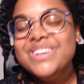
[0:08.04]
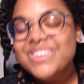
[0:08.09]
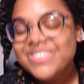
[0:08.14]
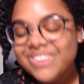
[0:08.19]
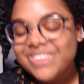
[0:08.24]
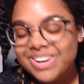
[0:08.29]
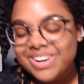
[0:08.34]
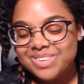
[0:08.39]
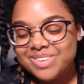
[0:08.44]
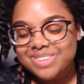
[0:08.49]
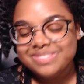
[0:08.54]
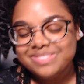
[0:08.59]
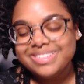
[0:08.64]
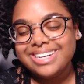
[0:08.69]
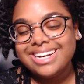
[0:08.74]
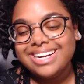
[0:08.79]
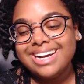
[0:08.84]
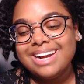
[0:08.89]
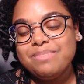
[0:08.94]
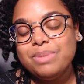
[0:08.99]
where I'm hopefully
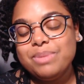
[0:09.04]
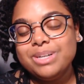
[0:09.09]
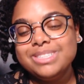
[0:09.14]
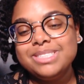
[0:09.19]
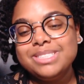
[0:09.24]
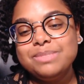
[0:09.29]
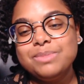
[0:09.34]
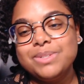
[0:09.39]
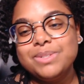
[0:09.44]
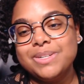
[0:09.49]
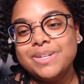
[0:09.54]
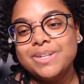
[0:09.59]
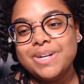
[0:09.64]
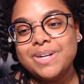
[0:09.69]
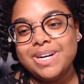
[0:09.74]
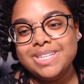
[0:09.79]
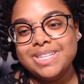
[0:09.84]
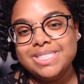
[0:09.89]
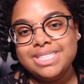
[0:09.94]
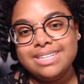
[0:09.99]
going to post more
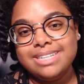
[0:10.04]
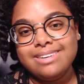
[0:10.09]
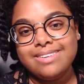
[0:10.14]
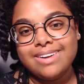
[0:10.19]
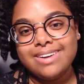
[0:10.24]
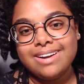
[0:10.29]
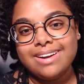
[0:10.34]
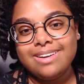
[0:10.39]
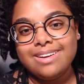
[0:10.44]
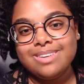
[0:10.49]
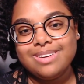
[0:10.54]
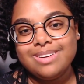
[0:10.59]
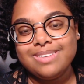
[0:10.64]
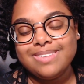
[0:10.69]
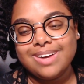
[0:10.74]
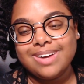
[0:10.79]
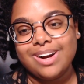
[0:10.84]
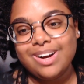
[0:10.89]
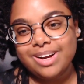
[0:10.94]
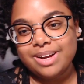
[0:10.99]
content reg-
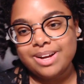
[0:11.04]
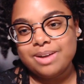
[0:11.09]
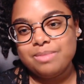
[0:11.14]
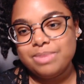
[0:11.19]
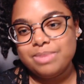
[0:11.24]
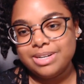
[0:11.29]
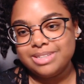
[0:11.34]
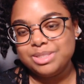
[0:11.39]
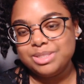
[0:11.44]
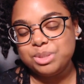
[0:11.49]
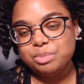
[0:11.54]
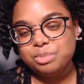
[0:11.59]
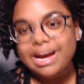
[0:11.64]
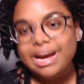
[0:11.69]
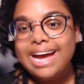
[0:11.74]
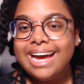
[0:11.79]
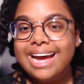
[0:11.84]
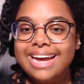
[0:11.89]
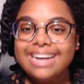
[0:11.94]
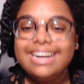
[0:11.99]
regarding about
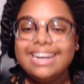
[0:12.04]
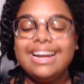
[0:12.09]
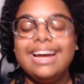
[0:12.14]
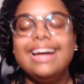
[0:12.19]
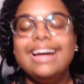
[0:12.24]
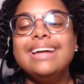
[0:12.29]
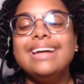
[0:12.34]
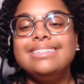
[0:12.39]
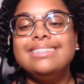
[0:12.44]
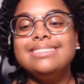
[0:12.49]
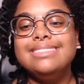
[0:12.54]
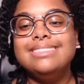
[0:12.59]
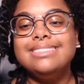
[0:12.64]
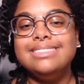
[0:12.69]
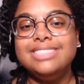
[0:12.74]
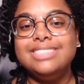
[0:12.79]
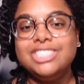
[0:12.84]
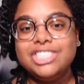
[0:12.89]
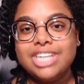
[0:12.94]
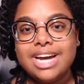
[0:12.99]
Japan and
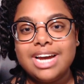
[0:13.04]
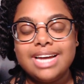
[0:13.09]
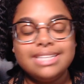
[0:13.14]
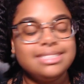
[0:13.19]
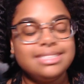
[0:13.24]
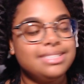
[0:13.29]
JET.